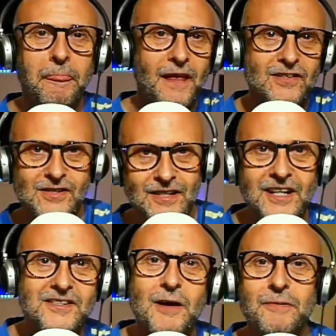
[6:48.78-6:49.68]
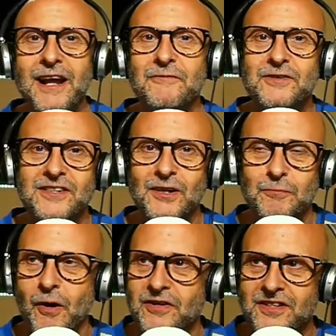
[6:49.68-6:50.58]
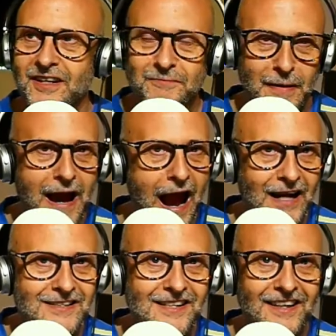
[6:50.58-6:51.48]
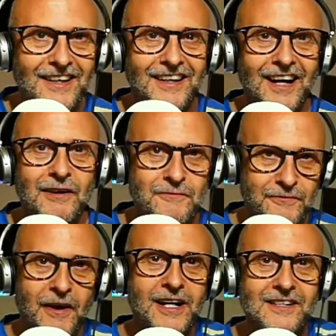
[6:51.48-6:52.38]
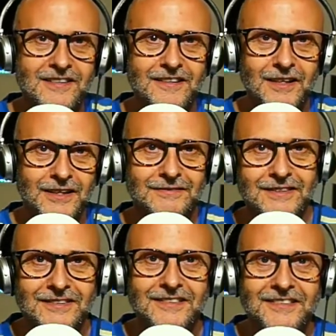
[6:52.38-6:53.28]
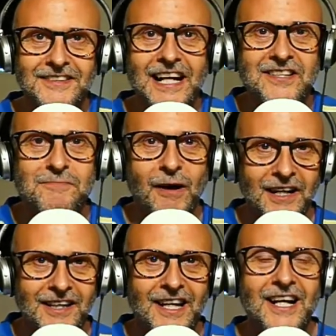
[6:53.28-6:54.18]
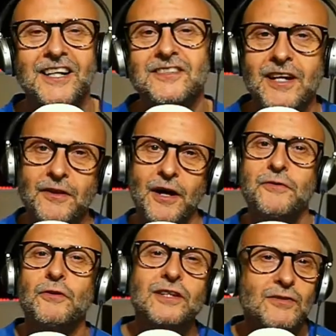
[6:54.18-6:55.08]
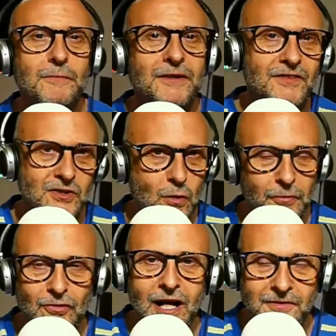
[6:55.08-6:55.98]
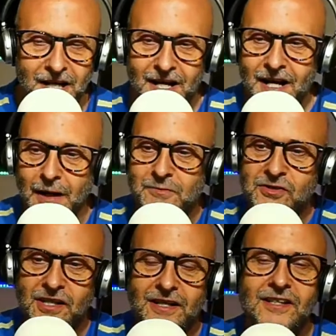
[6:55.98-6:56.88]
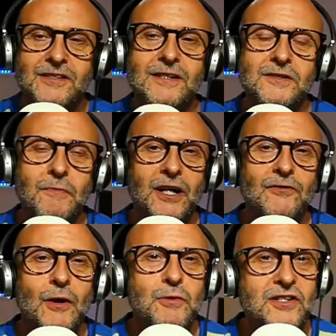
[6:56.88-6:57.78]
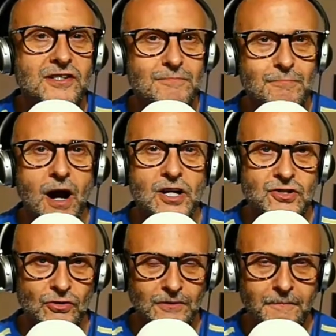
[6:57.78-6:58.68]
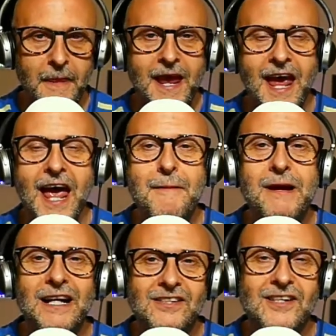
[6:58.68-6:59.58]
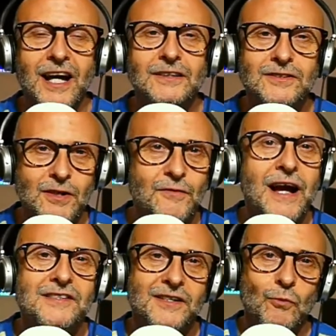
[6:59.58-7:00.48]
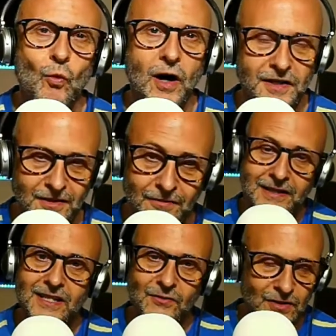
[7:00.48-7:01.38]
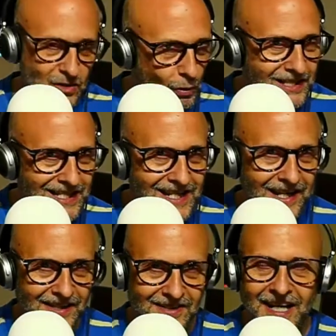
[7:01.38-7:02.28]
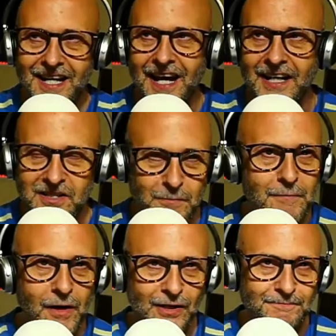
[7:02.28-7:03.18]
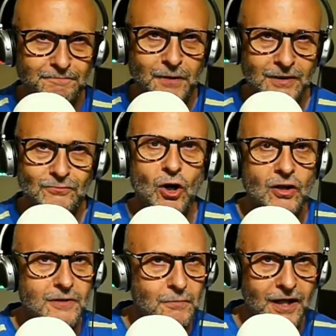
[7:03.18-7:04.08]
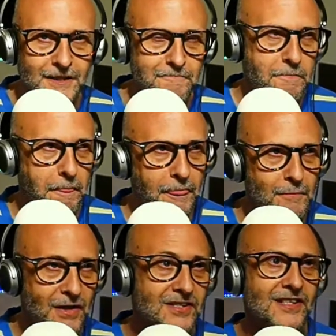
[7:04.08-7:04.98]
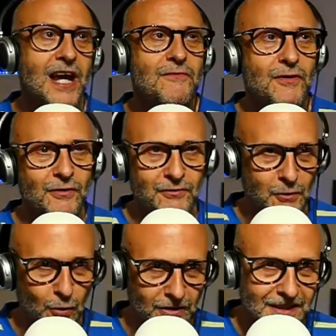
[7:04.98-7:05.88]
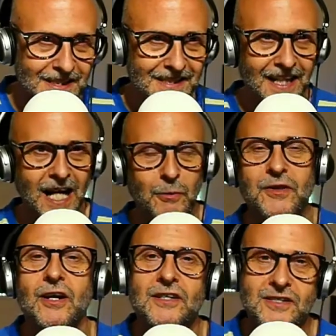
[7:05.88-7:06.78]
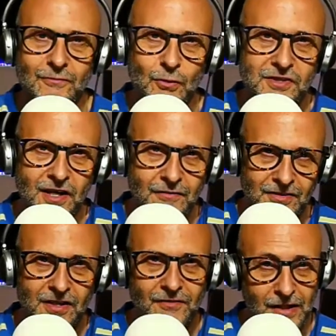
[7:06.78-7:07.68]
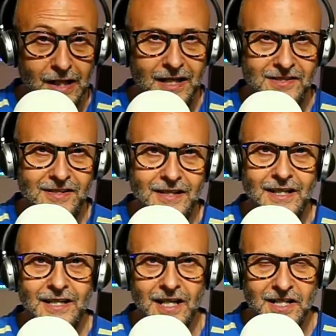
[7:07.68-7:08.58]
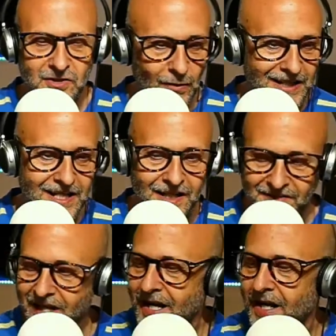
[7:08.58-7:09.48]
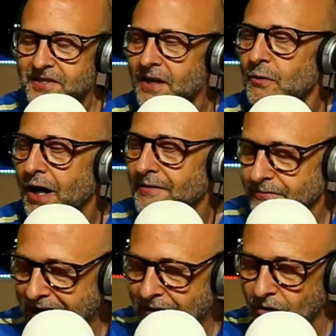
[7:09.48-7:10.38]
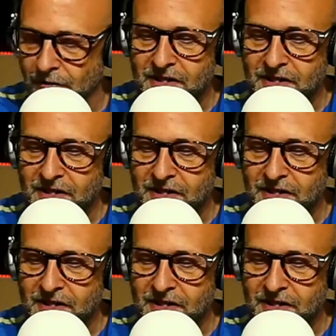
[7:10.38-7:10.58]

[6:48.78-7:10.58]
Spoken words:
slice open every single box that I've packed, and find the desk mic, because I thought I'd do a bit of a swap around. I'm using this microphone, which is the Marshall MXL 2001, and I've this for 20 years, and it's been my rock, my savior, if you will, with regards to voiceovers over the last 20 years. So I've now got this